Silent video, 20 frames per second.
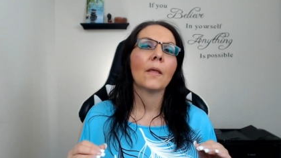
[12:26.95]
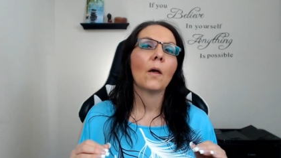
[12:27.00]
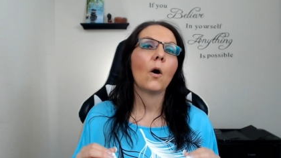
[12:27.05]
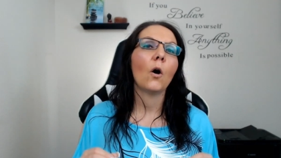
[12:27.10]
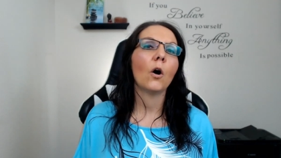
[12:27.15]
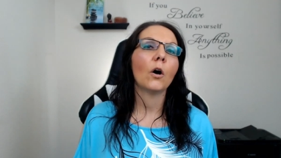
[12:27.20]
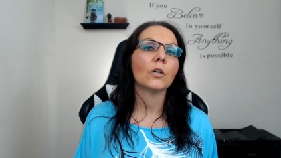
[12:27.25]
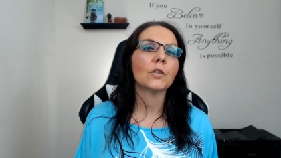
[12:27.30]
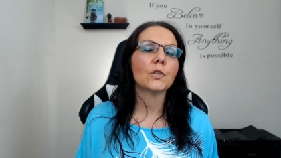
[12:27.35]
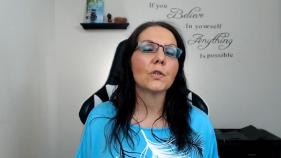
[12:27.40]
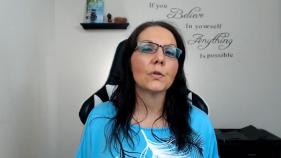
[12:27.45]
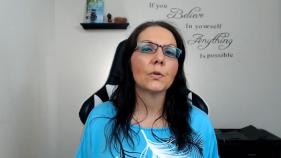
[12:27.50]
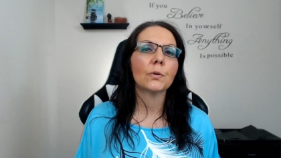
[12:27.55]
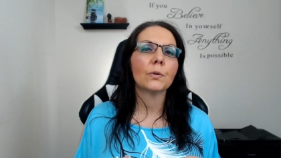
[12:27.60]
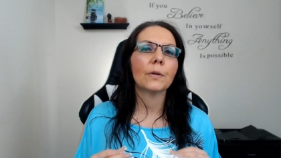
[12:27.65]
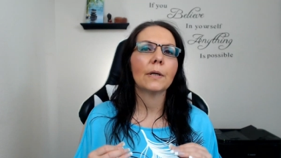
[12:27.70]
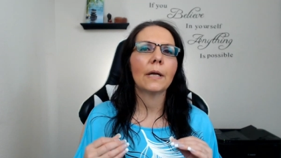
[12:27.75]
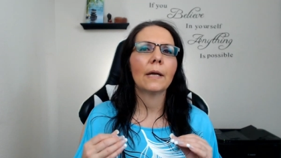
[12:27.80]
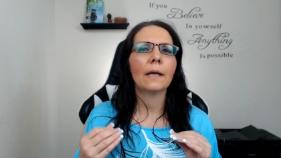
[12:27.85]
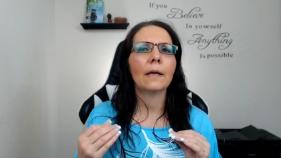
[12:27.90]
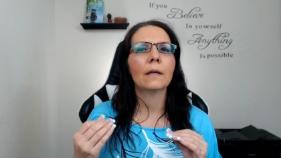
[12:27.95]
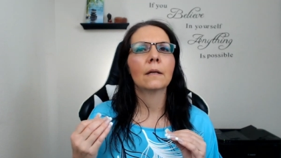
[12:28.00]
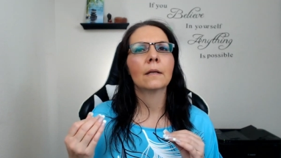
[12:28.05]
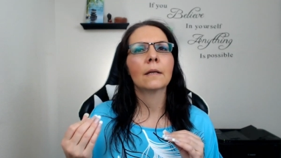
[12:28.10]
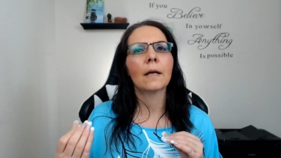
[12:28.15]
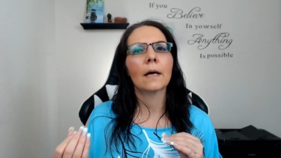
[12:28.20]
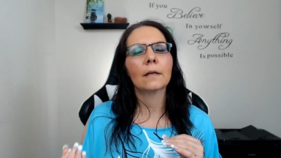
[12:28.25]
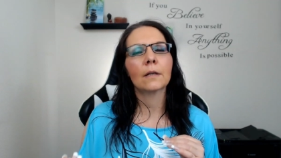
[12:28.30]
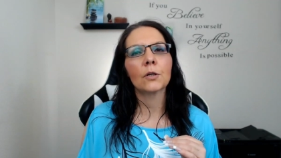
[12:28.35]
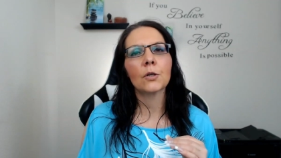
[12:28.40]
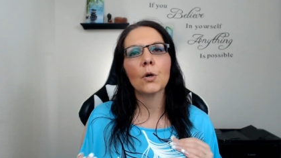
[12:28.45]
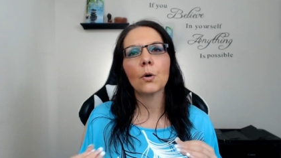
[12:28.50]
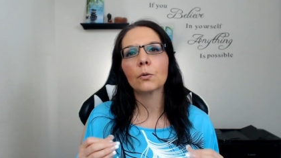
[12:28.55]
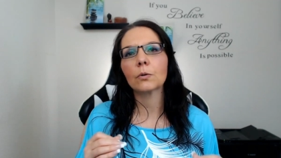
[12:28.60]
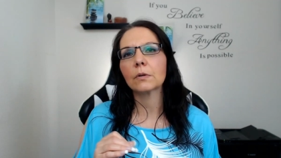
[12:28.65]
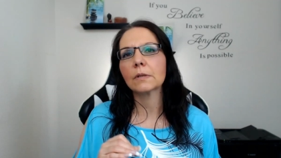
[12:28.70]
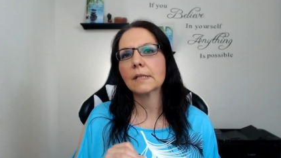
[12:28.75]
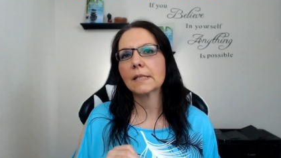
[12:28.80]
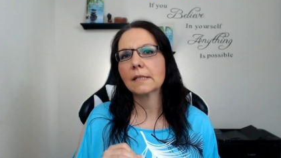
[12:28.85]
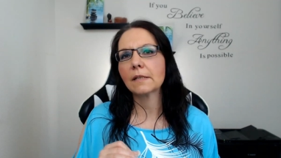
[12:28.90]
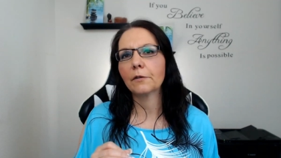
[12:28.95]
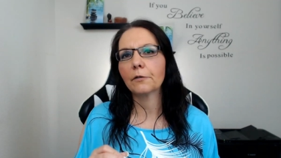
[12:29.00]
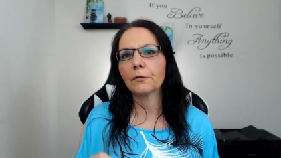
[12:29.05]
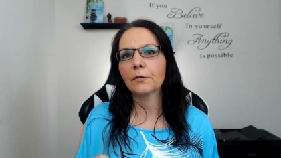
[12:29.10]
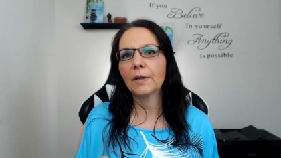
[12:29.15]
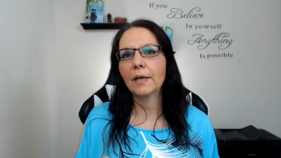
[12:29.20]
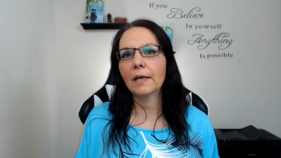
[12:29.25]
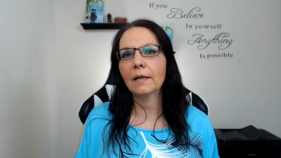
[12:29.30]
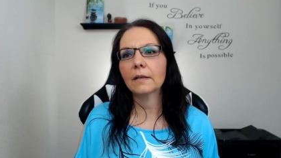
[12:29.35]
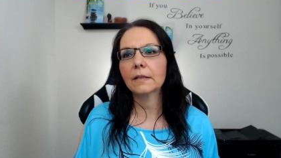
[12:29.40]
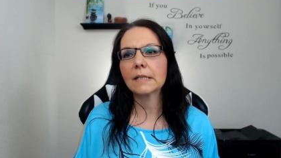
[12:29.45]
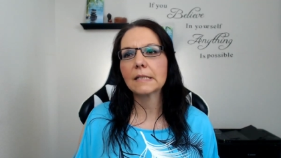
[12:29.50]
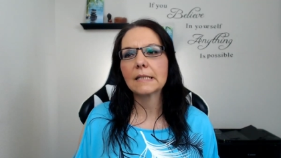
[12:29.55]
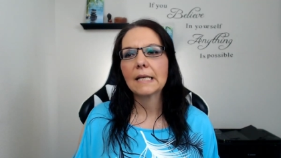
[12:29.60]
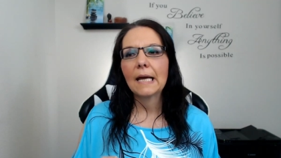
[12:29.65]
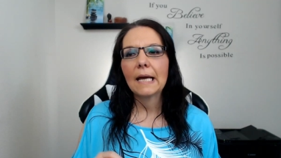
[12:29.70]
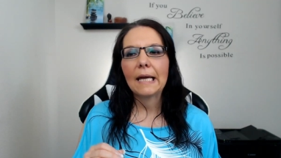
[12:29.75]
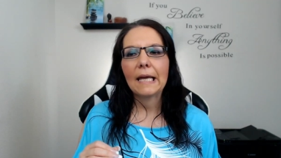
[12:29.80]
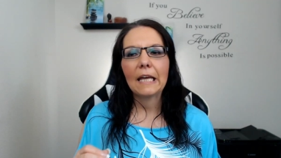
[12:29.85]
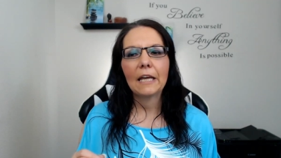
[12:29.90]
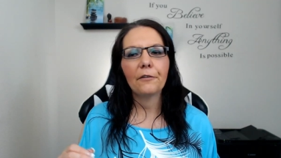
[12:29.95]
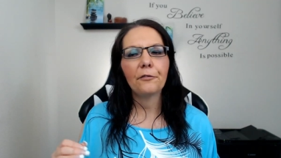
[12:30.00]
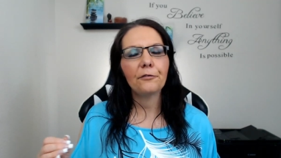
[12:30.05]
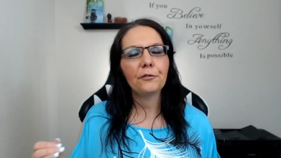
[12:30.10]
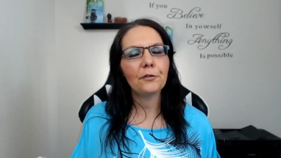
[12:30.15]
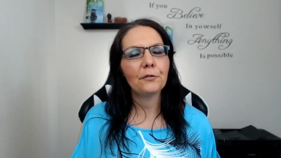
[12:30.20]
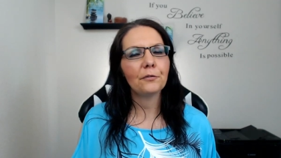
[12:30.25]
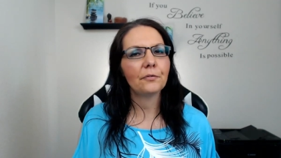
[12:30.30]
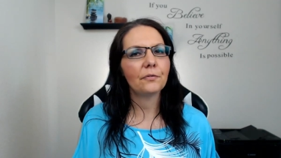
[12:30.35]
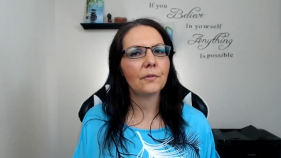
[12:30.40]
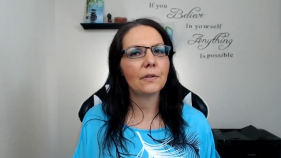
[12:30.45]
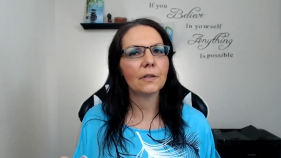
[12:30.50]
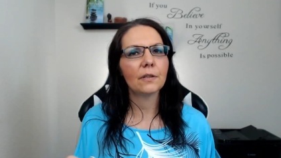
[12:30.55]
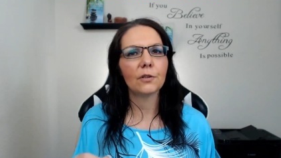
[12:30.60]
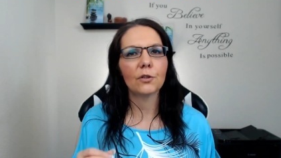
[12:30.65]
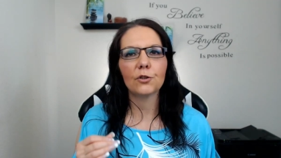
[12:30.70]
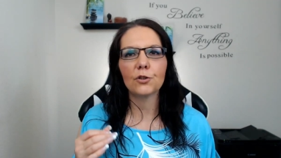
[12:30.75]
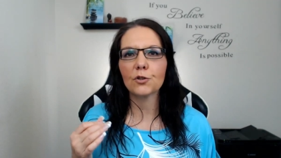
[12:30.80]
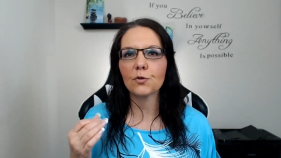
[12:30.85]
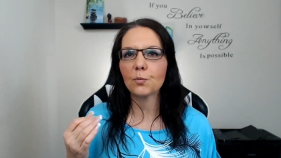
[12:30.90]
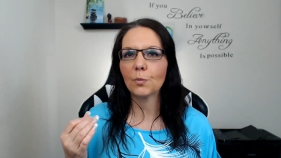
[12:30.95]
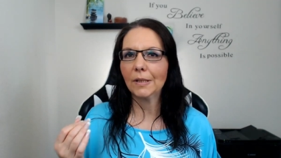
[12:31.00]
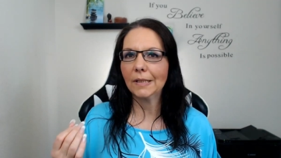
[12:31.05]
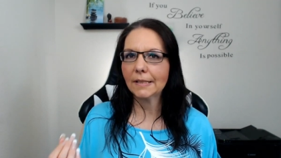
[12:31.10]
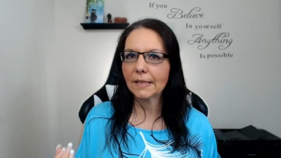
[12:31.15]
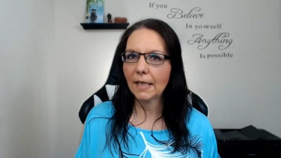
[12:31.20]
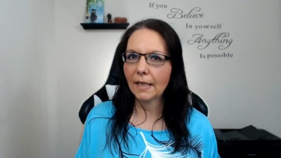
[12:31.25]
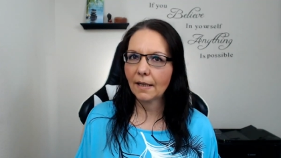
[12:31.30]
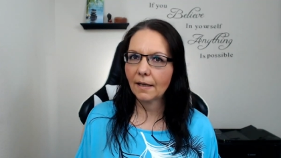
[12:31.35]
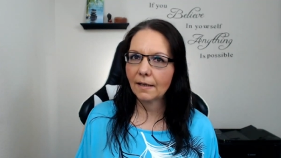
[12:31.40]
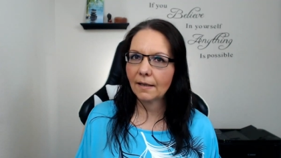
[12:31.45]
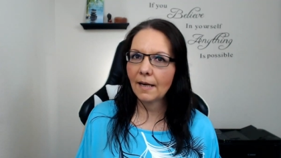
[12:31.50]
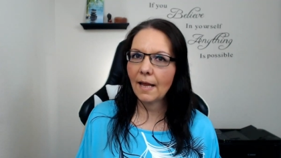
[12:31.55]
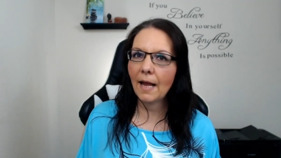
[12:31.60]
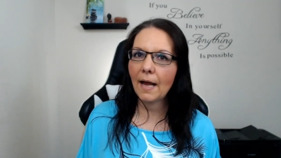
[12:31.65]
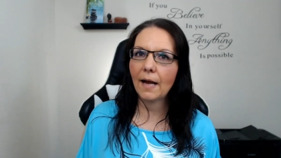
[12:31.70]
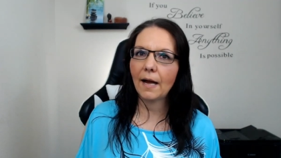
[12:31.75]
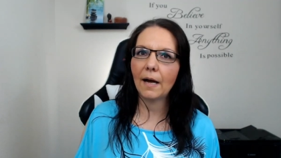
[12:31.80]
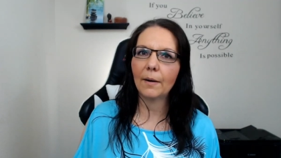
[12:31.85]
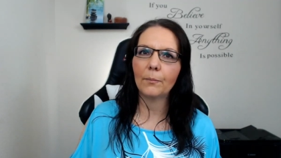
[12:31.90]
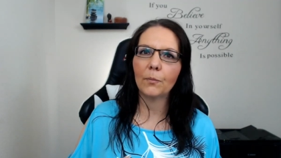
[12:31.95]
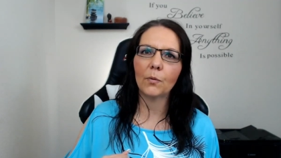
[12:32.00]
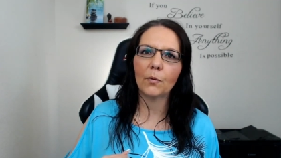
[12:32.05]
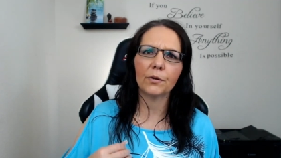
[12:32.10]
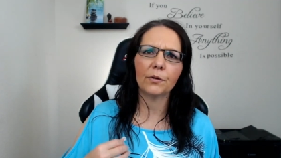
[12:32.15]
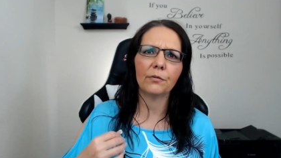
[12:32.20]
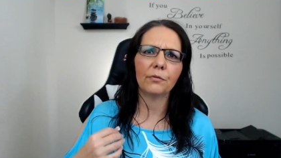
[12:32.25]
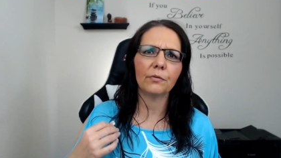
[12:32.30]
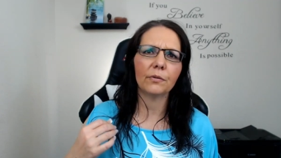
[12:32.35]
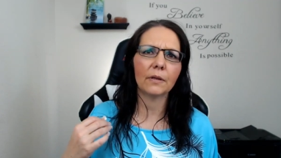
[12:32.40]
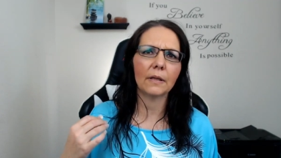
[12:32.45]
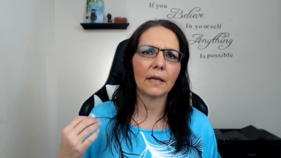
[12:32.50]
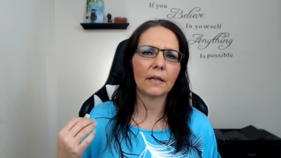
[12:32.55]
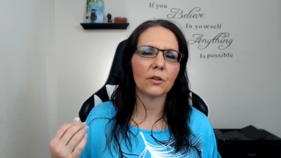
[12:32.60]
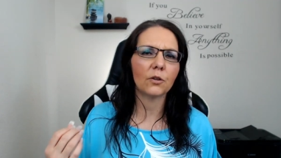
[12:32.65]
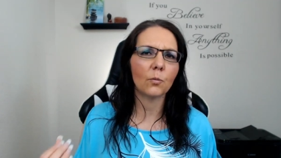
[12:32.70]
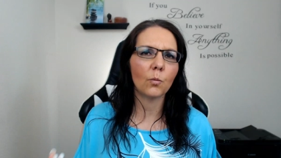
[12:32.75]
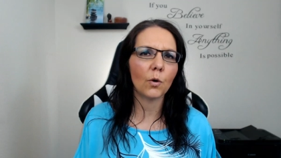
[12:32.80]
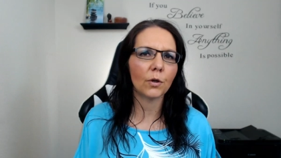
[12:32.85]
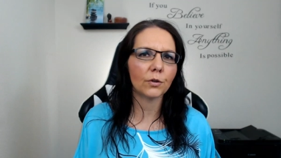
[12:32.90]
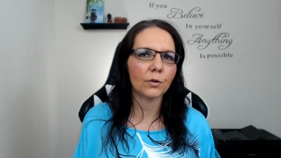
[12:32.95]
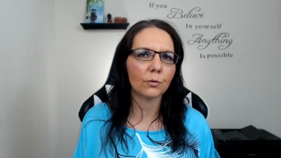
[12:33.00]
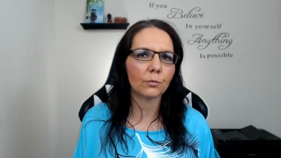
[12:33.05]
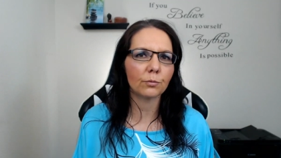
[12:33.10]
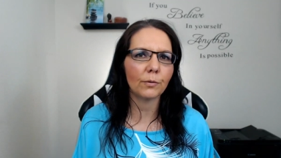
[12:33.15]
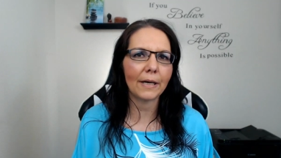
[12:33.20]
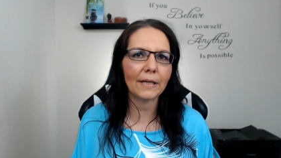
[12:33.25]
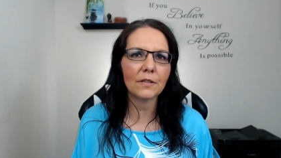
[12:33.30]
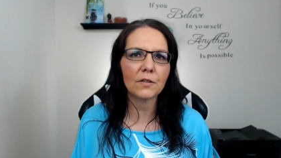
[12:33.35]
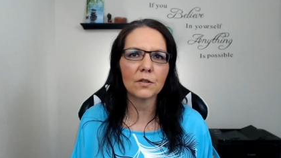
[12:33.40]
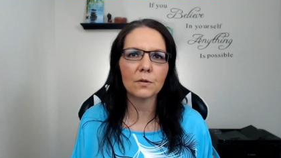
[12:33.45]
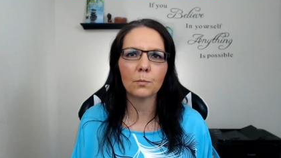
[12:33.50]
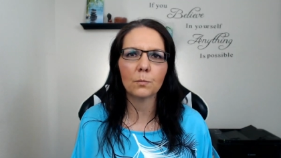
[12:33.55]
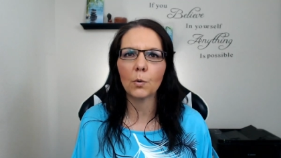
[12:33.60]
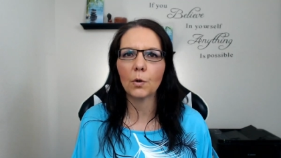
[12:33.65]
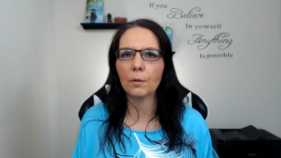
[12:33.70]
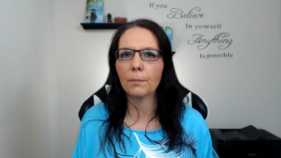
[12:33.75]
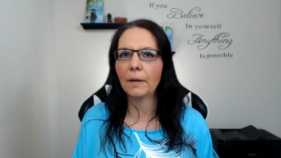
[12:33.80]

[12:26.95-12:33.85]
Also, another note on self-care is if you feel you just want to take a nap or you feel like you want to rest more,